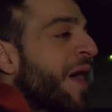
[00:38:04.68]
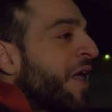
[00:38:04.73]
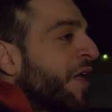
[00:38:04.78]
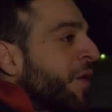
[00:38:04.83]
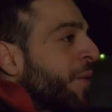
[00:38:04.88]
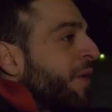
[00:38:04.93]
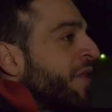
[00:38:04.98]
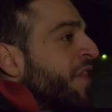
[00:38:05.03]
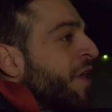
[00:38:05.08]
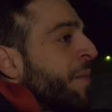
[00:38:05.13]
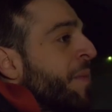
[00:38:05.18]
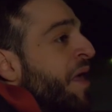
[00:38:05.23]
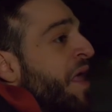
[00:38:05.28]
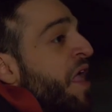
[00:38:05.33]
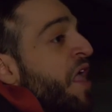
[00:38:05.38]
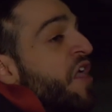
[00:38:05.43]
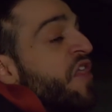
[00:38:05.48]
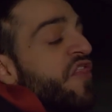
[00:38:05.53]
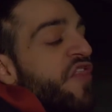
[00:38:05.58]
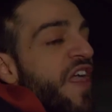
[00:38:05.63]
algorithm.
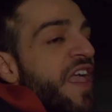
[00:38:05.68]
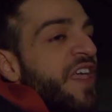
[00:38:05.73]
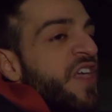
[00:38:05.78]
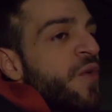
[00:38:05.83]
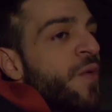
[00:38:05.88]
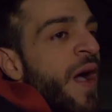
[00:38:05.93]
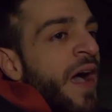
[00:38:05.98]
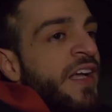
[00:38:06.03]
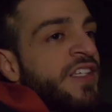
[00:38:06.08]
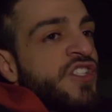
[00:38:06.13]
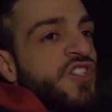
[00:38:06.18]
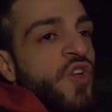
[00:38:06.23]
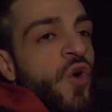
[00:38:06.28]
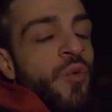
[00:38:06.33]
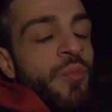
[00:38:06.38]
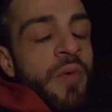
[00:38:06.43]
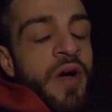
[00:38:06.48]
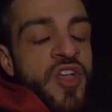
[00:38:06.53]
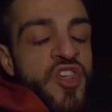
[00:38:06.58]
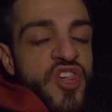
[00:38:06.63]
Thank you guys
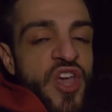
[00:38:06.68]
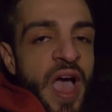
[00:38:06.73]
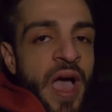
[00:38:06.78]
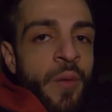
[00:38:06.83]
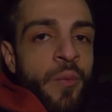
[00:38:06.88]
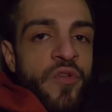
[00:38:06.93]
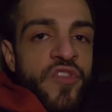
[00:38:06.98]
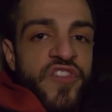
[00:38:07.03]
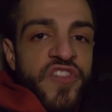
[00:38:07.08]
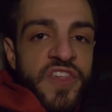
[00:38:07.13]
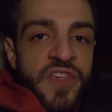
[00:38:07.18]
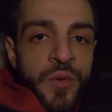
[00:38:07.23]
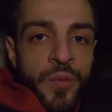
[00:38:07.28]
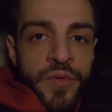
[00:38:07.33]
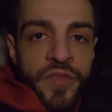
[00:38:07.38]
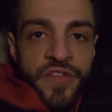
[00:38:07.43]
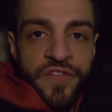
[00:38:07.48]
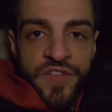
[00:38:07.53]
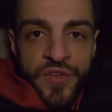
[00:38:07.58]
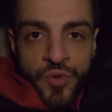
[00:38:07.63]
so much. I will see you
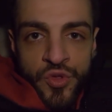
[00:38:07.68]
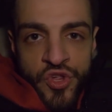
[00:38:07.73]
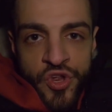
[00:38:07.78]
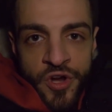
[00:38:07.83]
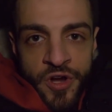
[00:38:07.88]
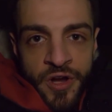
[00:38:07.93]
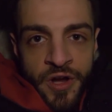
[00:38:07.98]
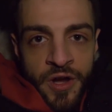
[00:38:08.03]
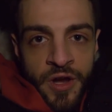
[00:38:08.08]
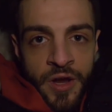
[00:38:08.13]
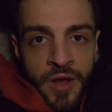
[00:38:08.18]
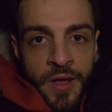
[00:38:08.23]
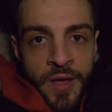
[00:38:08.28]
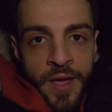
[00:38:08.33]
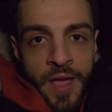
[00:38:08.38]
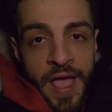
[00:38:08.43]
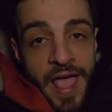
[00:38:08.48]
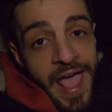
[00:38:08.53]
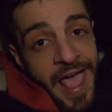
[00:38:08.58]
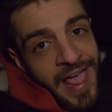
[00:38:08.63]
in the future.
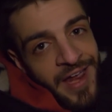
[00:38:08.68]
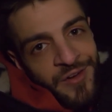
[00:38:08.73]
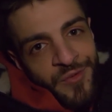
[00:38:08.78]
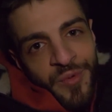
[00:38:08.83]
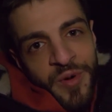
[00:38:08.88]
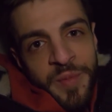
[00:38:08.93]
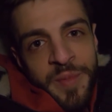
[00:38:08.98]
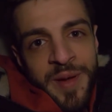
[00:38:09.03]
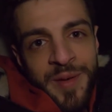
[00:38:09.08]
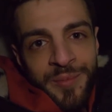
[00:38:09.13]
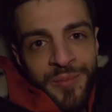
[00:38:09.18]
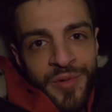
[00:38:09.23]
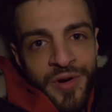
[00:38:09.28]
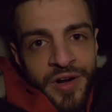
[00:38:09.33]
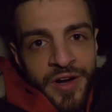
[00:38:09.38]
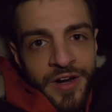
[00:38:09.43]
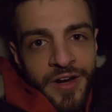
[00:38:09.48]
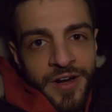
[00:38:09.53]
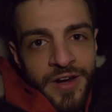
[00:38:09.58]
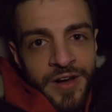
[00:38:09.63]
And
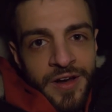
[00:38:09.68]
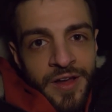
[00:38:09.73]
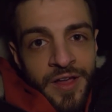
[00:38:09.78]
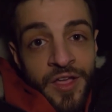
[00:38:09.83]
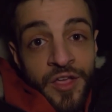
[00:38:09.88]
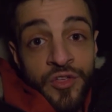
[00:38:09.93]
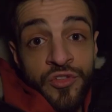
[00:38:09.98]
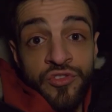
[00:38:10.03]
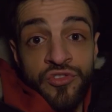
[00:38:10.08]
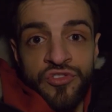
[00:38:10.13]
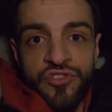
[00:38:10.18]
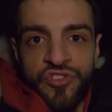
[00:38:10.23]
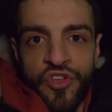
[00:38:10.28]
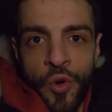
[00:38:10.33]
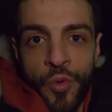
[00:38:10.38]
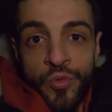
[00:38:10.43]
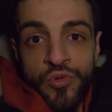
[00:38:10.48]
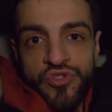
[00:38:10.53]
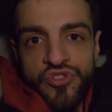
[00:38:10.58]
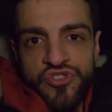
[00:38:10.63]
remember,
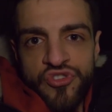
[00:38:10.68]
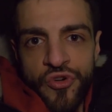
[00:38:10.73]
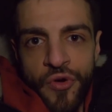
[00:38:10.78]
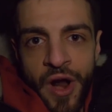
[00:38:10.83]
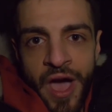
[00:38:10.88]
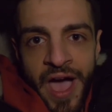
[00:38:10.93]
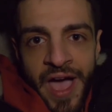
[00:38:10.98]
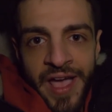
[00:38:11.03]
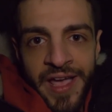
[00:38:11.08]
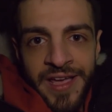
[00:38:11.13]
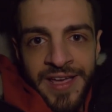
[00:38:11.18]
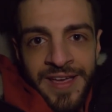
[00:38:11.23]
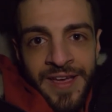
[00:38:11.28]
don't try